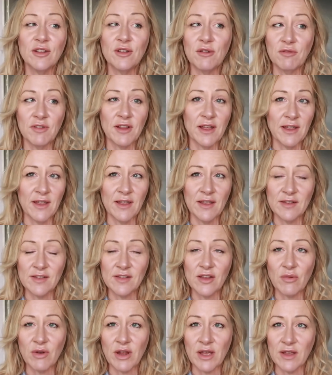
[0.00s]
lovely, it's
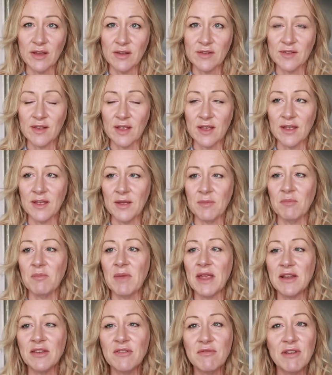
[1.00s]
so nice,
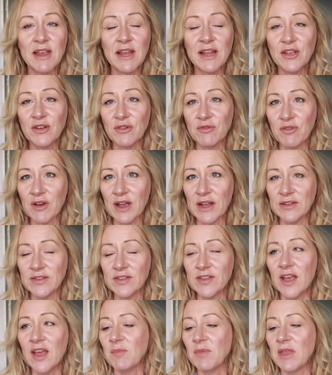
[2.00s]
made really good friends.